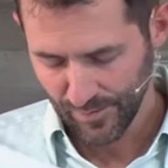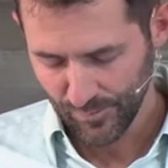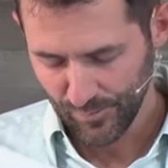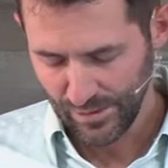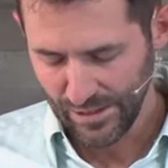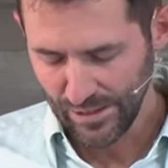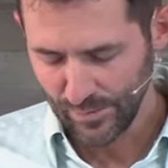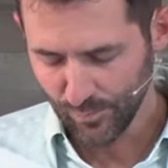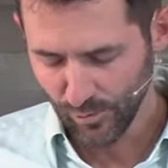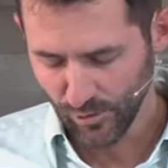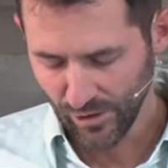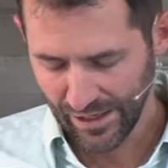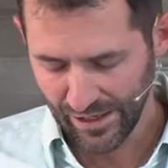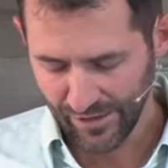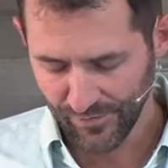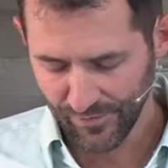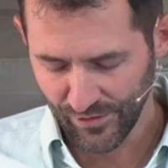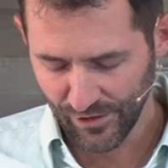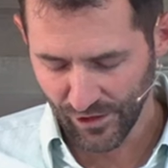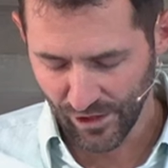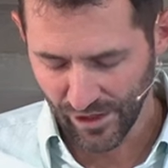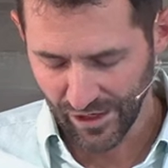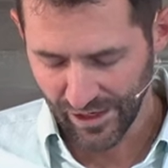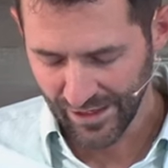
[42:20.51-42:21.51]
people have
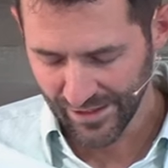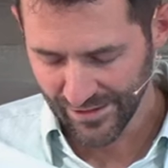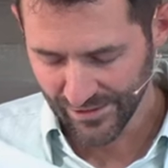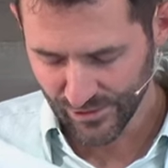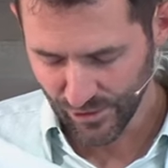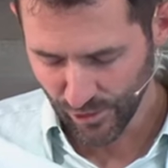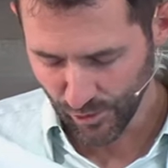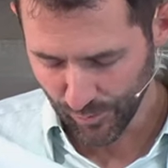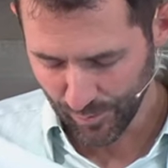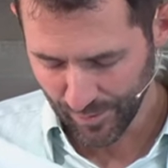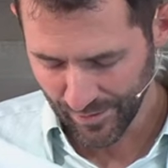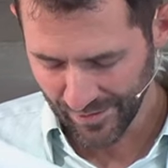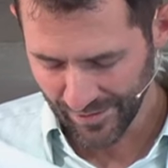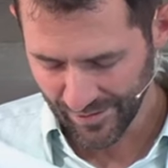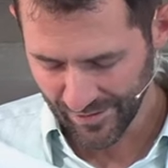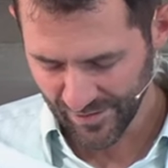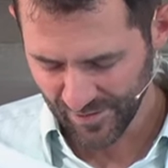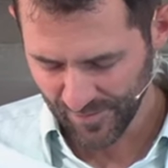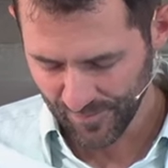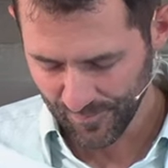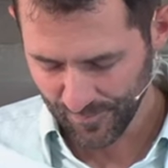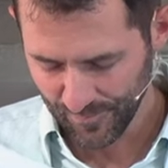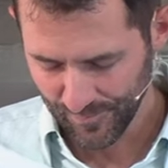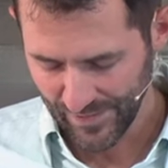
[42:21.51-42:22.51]
their eyes opened
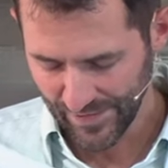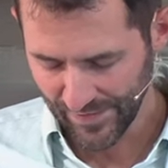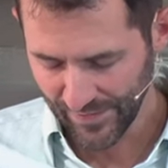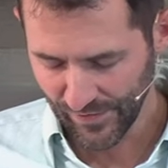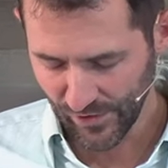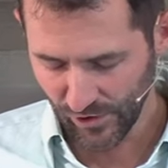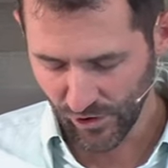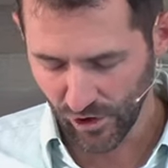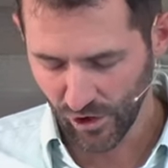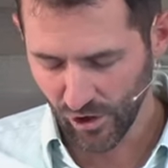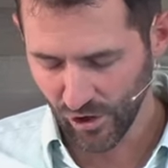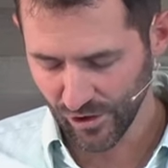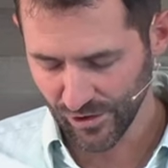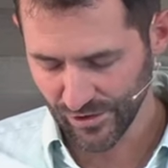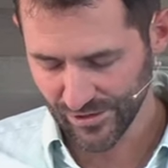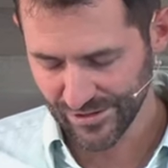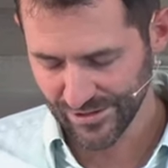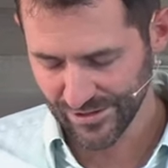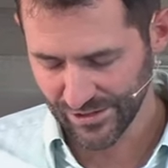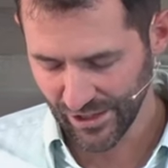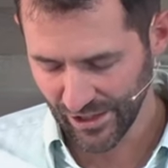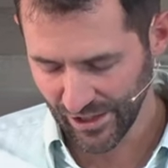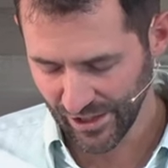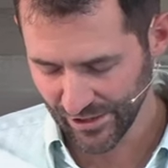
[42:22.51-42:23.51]
and their hearts
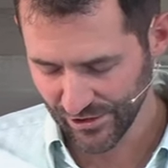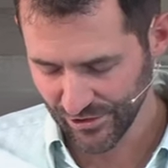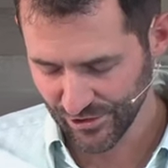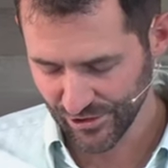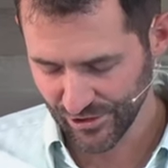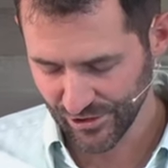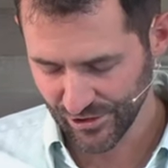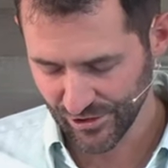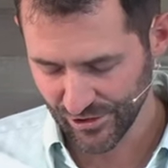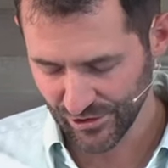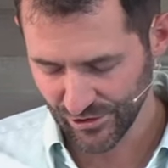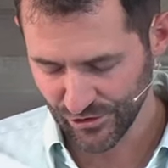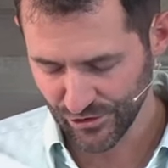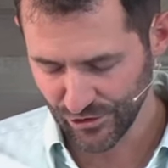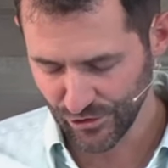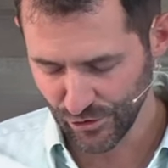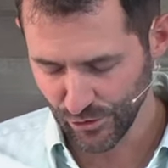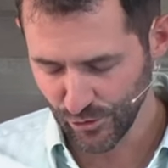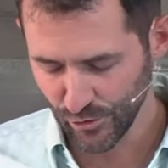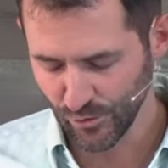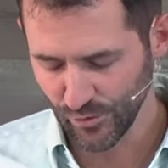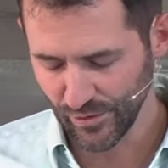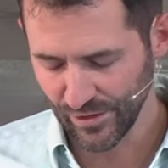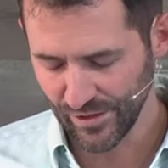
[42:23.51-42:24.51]
touched
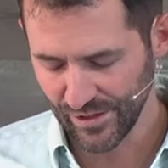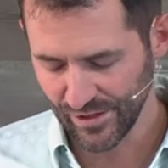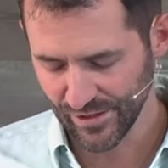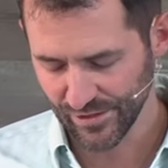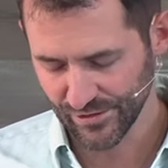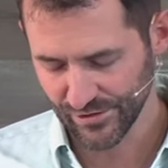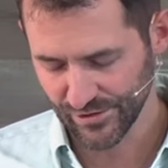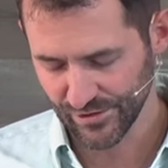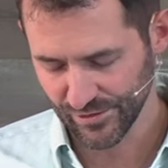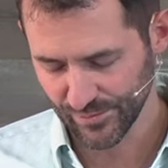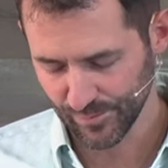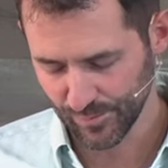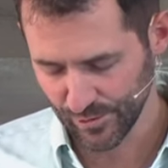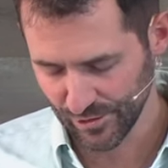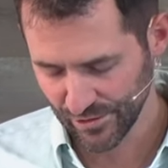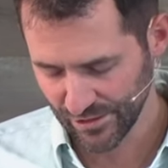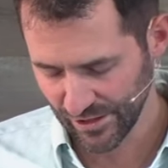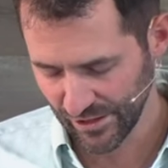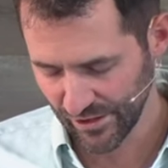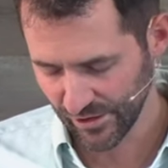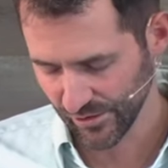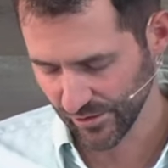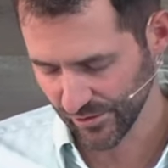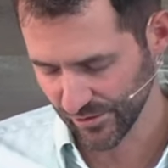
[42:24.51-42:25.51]
to this
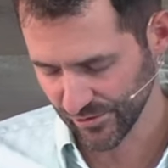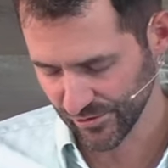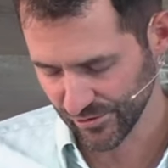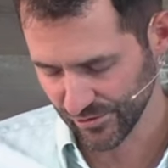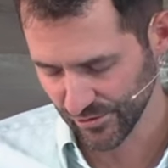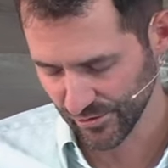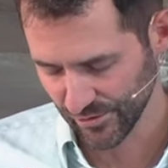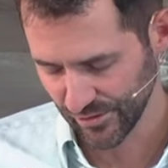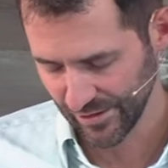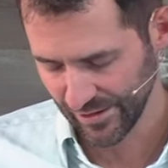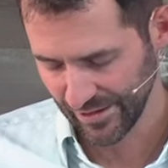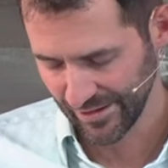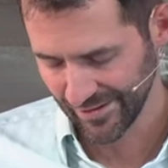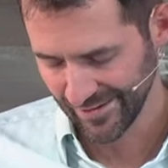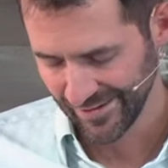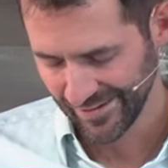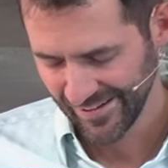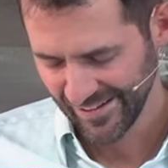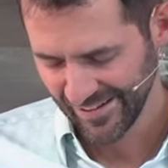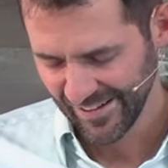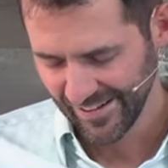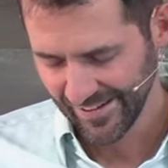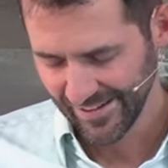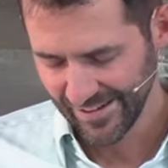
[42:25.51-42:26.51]
particular story
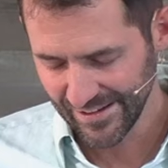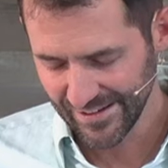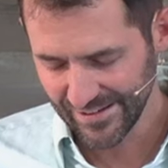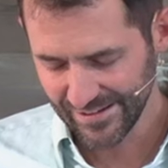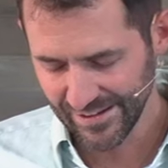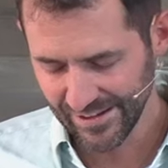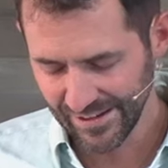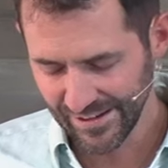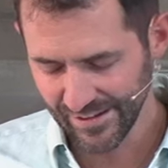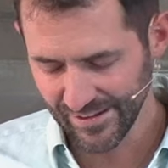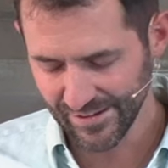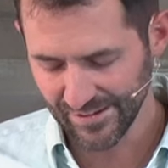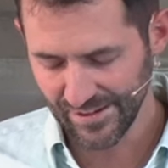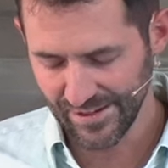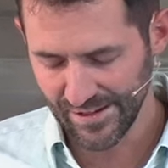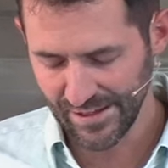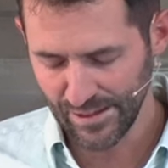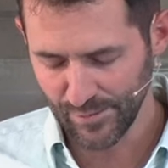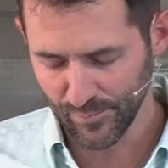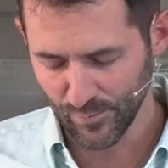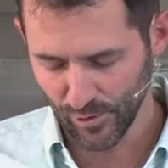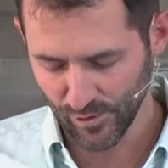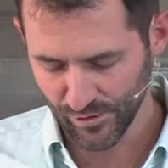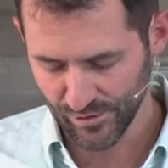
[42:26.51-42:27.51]
this is
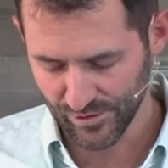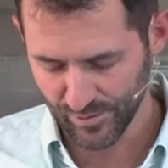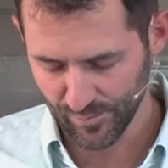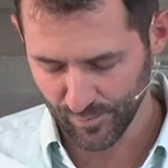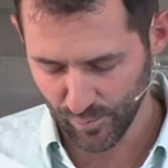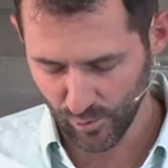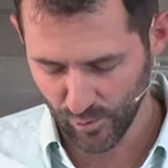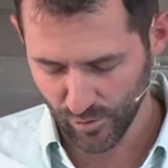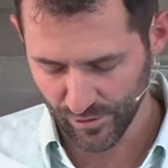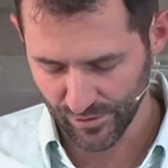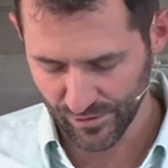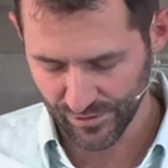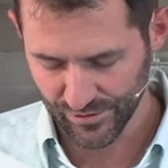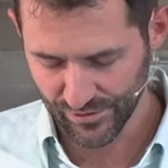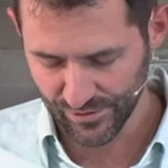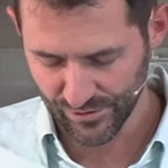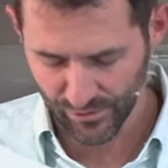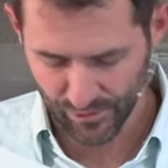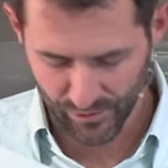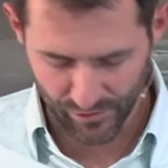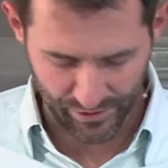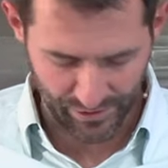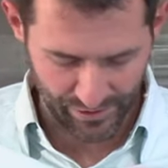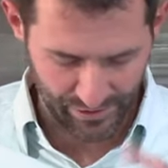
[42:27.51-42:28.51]
the most important
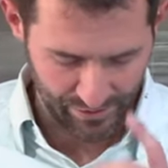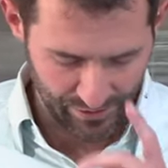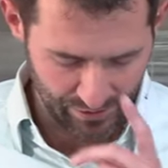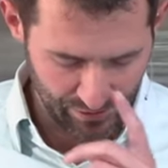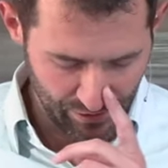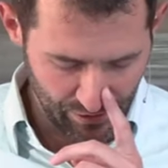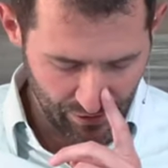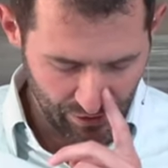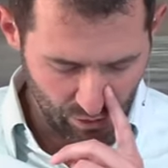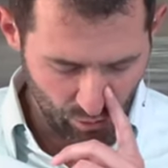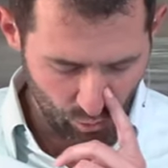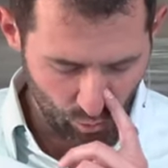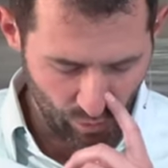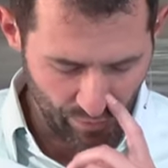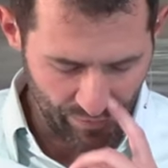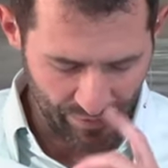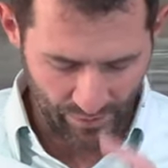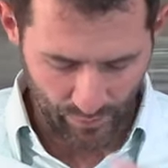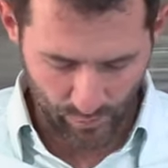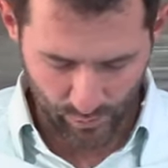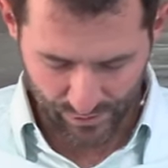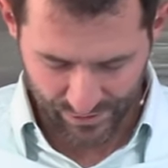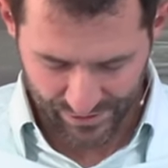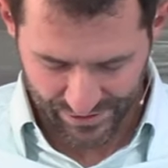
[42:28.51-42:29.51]
story, one
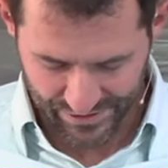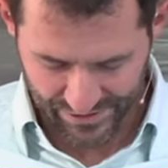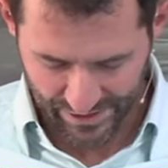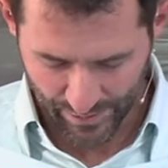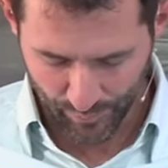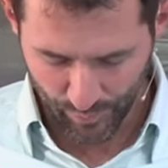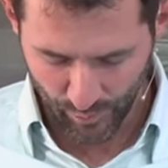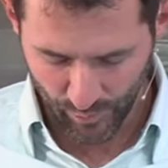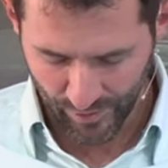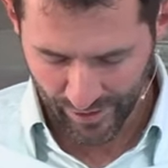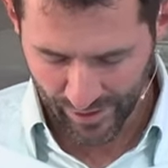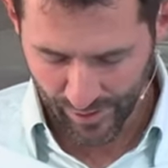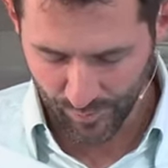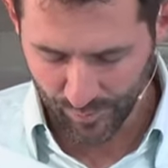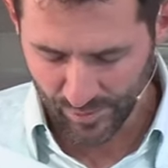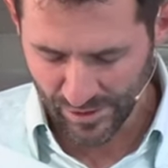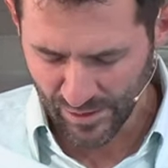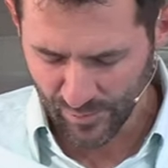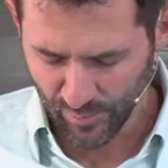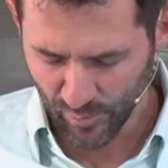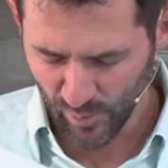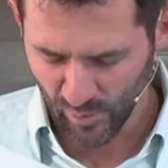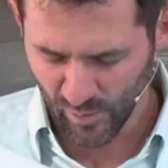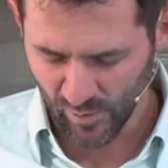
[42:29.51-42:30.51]
that will separate
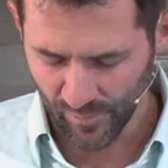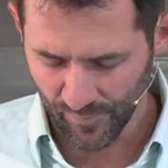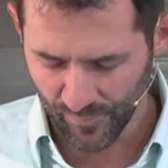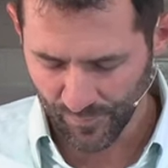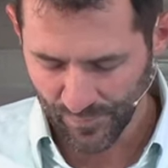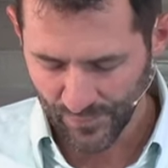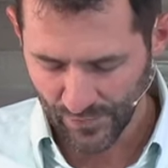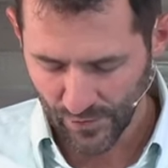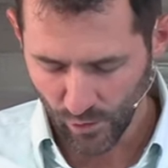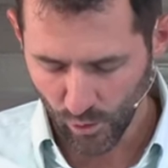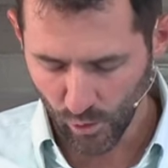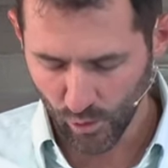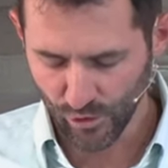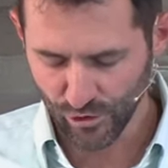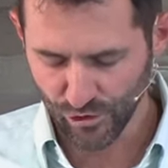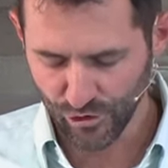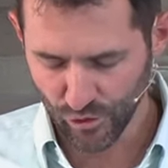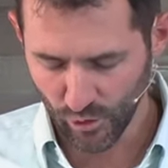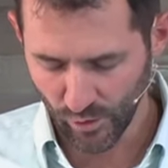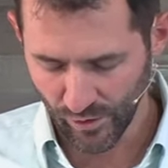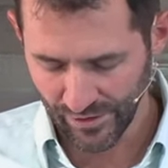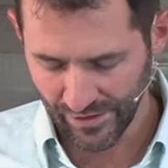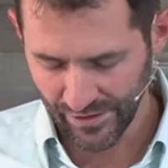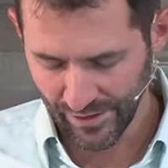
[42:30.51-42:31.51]
people or
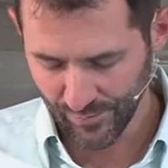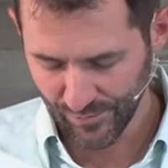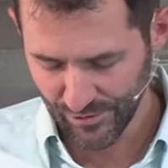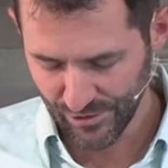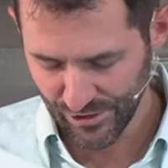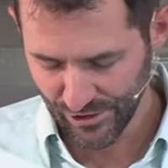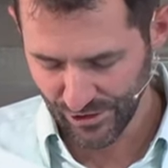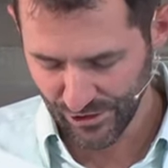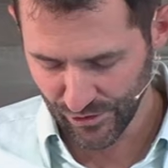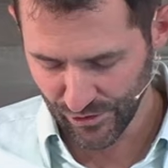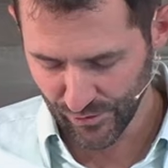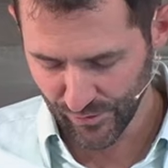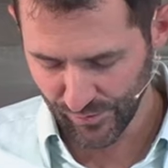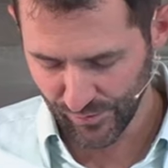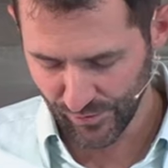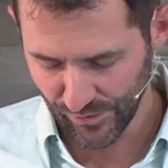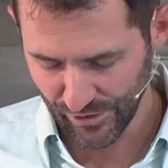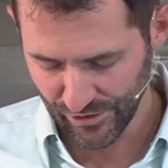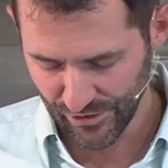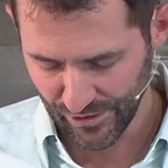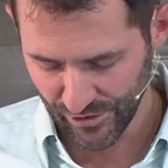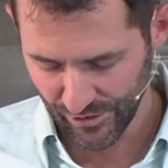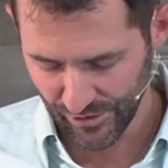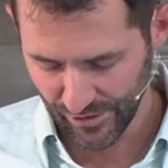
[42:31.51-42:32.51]
join them to you for
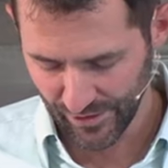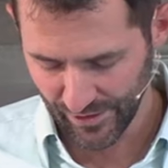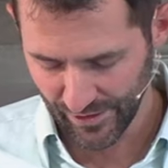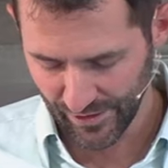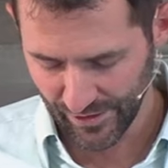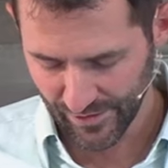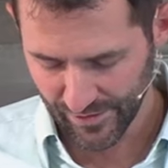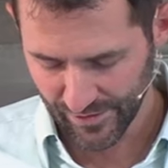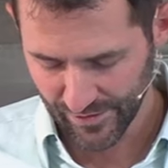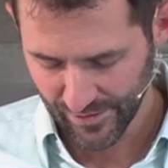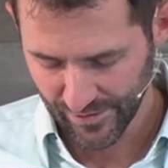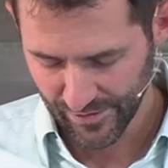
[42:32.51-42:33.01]
eternity.